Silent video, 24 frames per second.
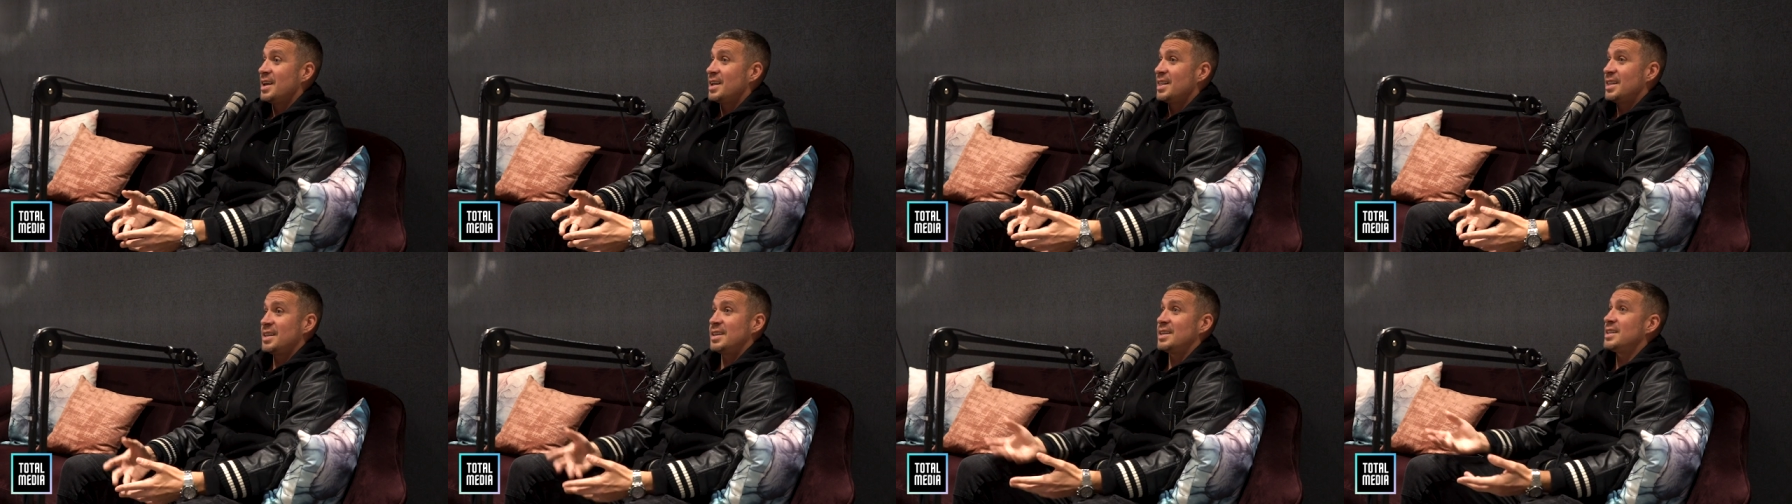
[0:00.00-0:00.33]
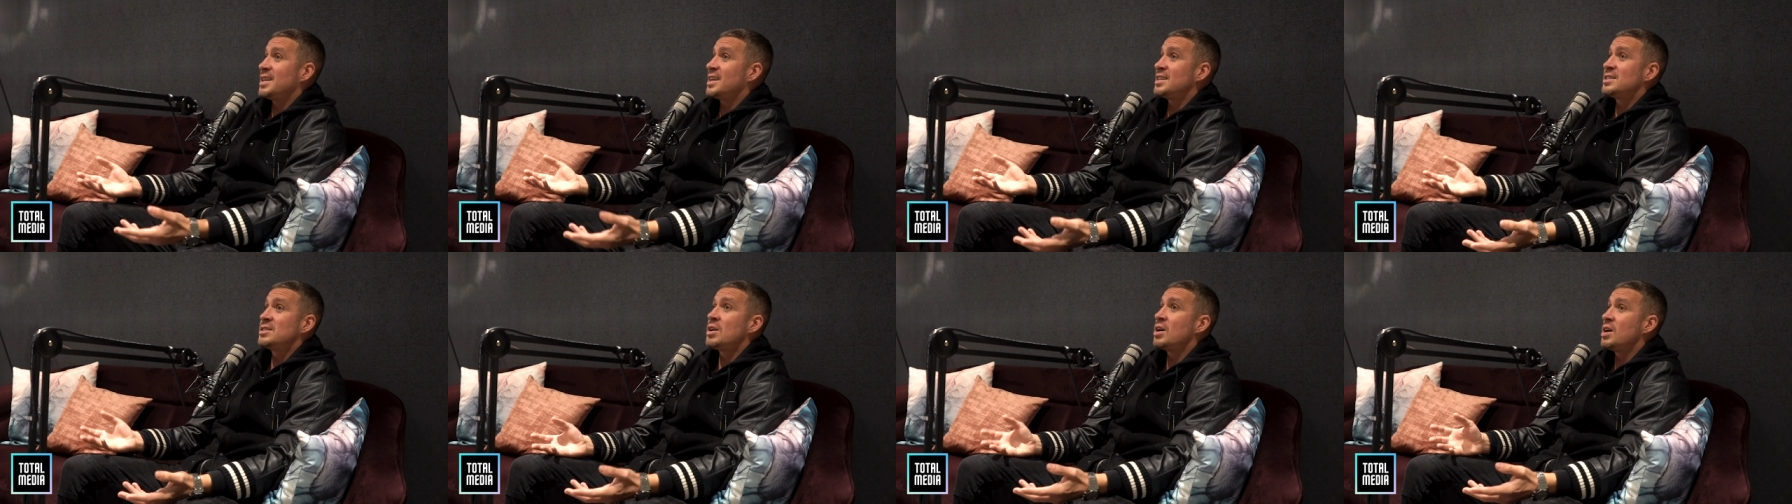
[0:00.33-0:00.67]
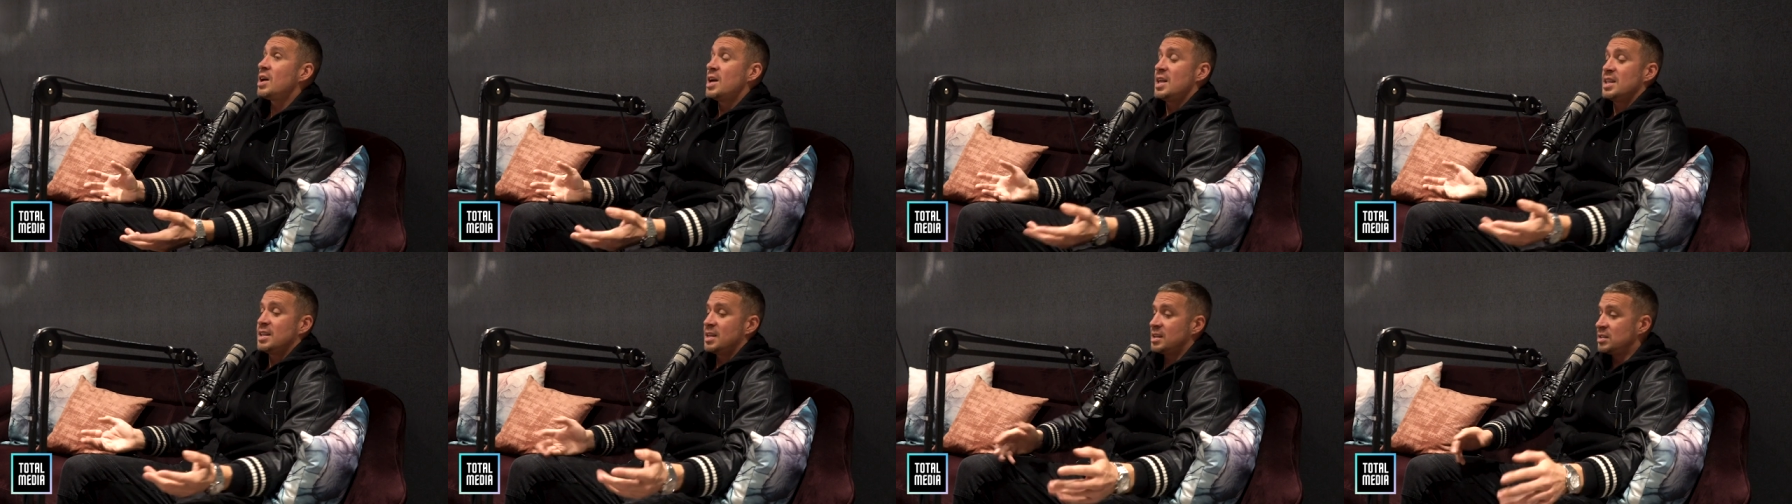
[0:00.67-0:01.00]
there's no
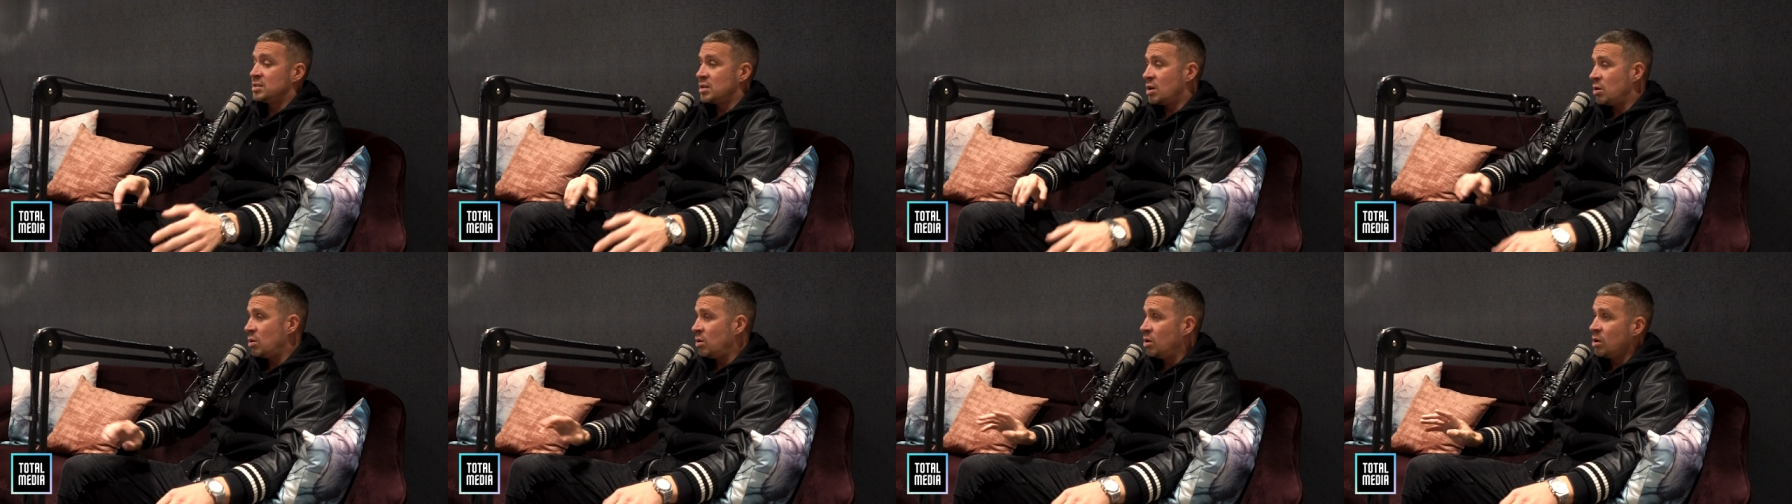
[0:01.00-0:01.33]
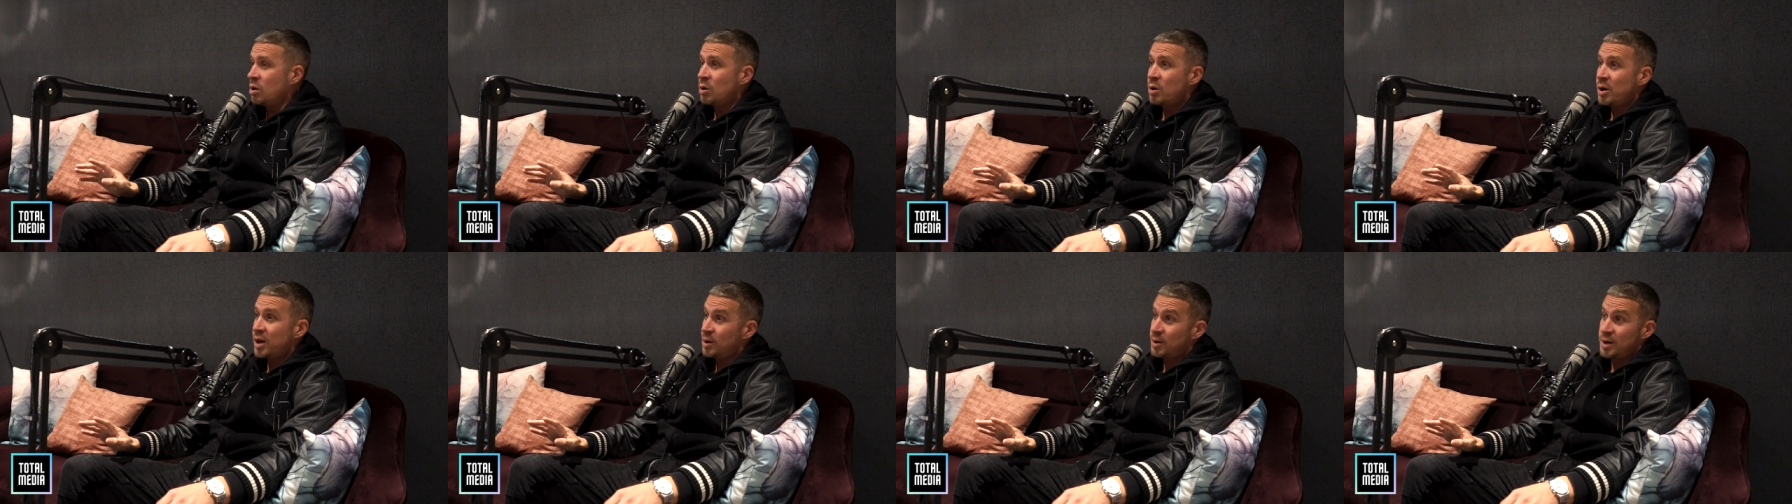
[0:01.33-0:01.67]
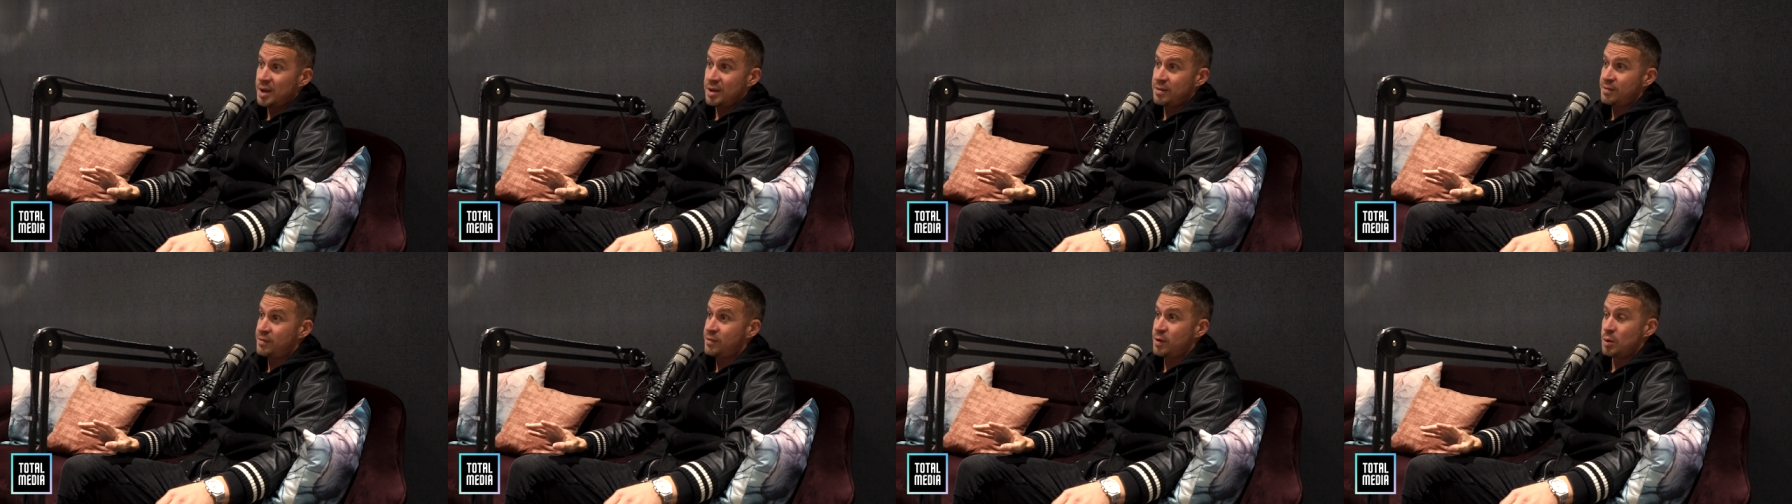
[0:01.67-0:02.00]
there's no
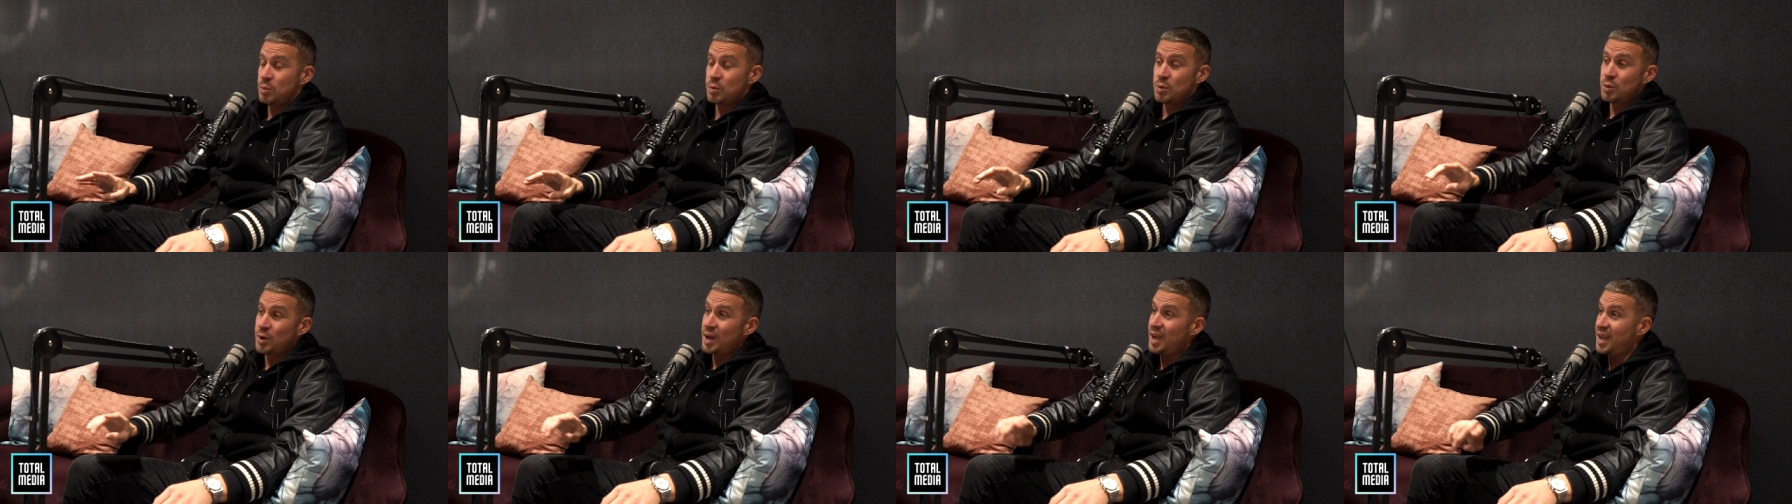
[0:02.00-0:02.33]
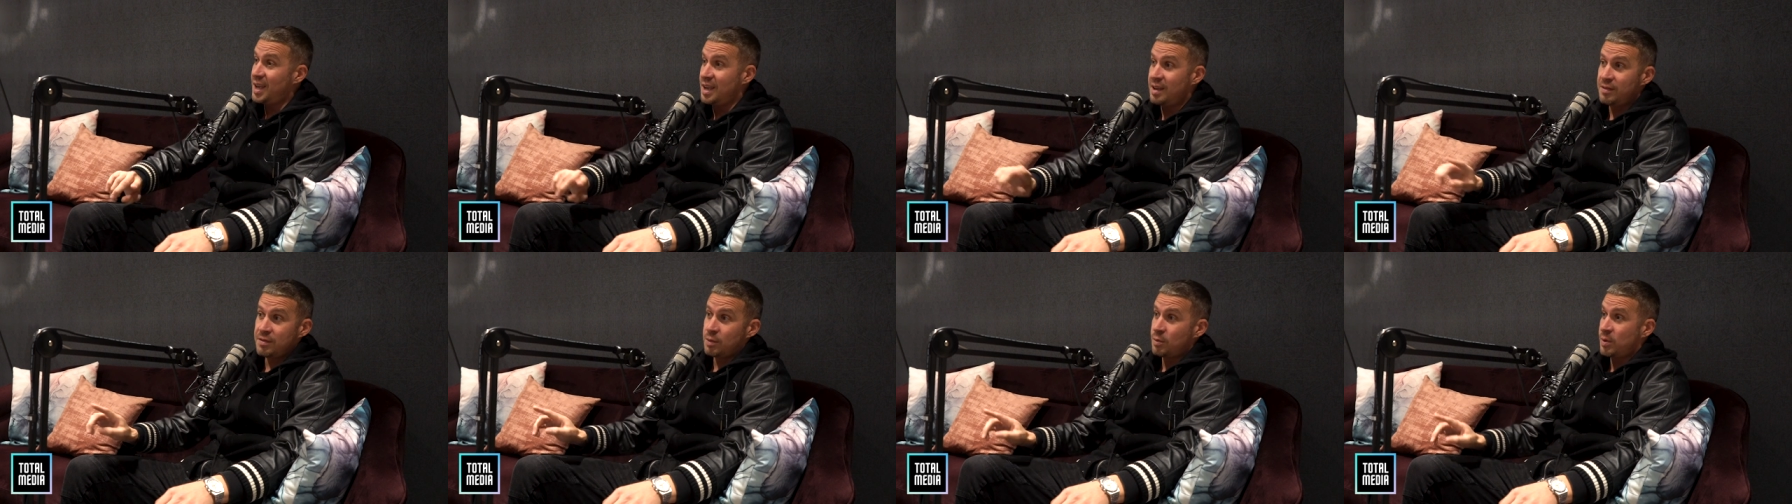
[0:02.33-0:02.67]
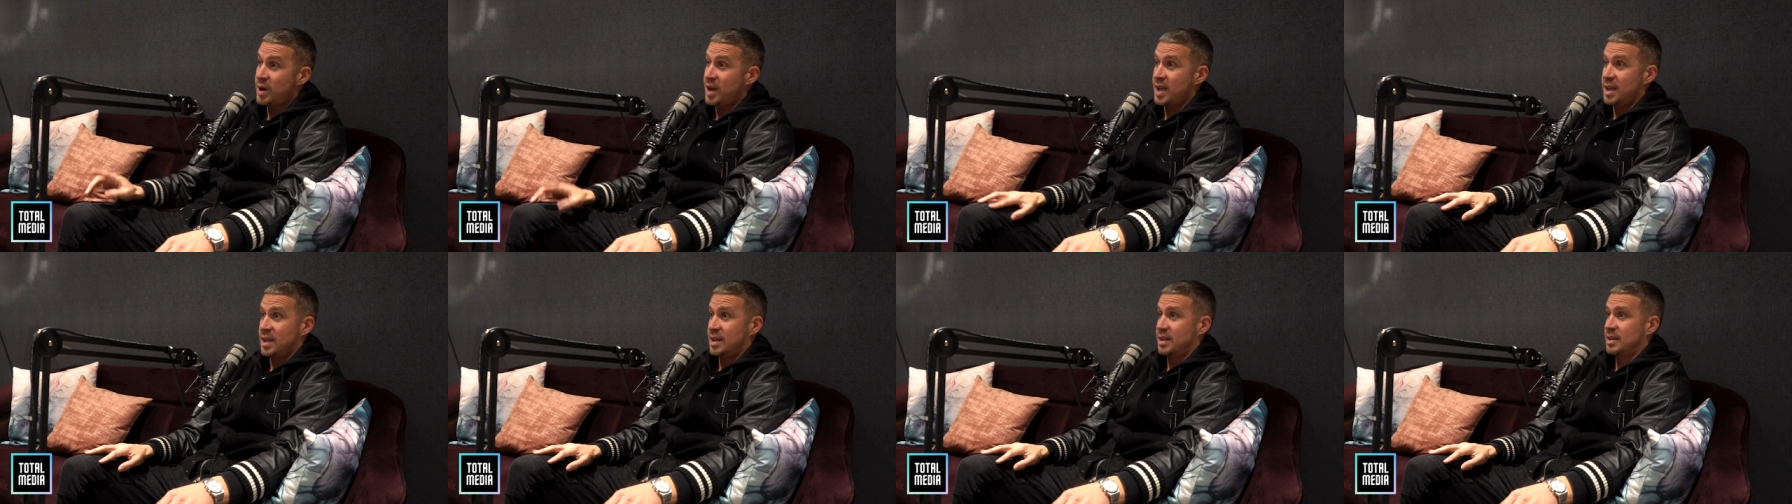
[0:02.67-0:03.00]
loyalty in football either
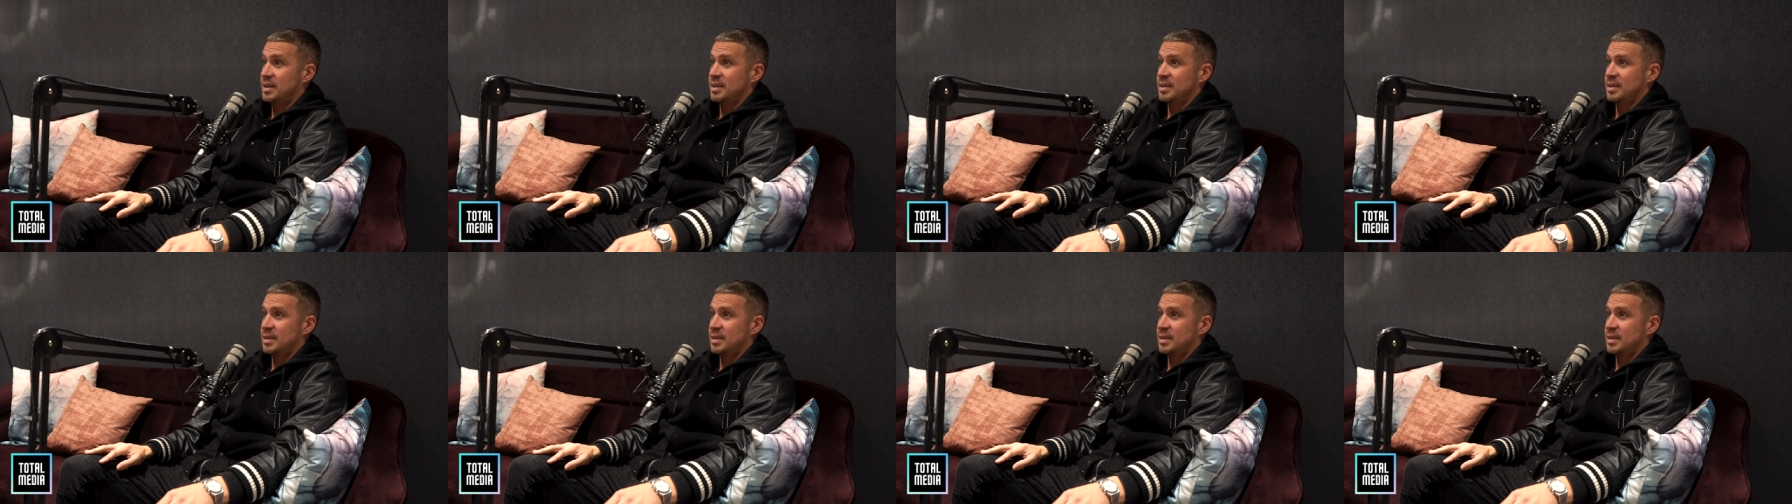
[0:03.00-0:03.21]
way